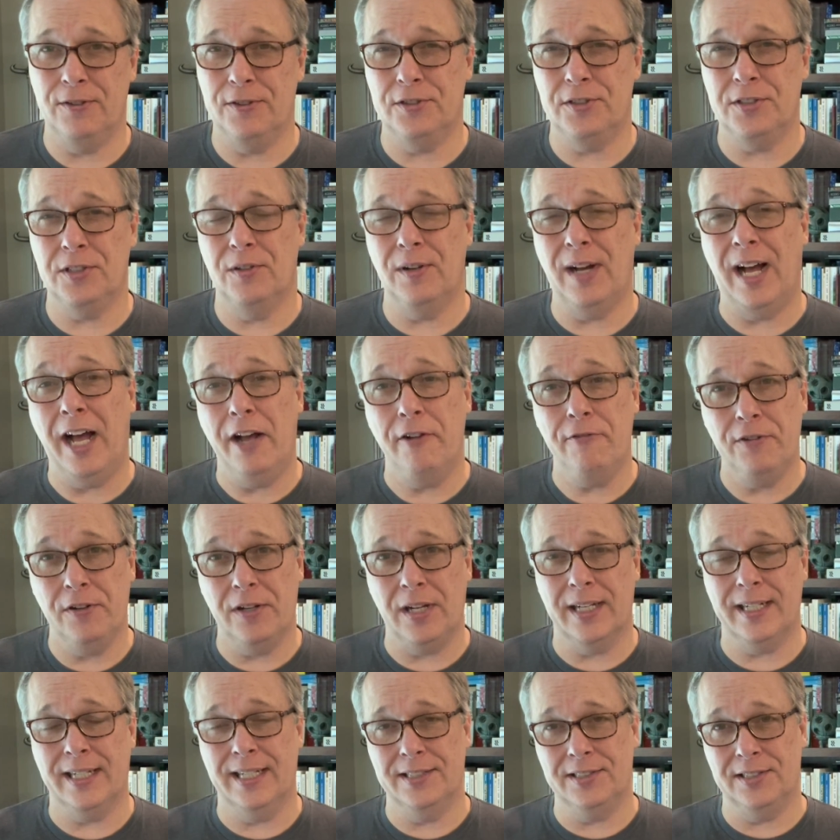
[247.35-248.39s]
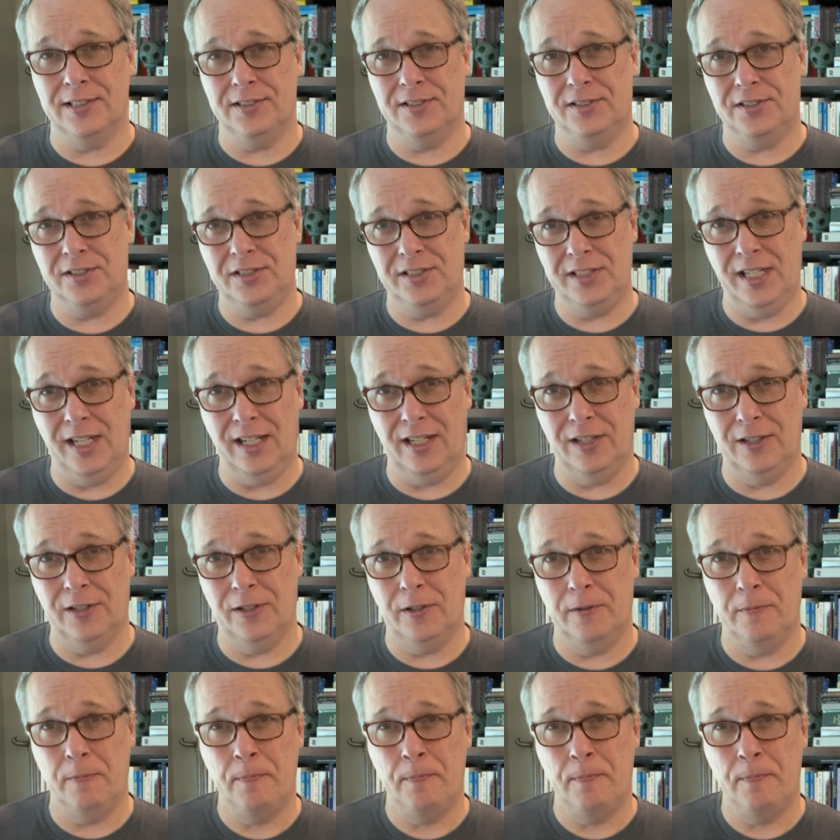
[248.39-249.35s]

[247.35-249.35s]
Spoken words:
So I feel like as a seller,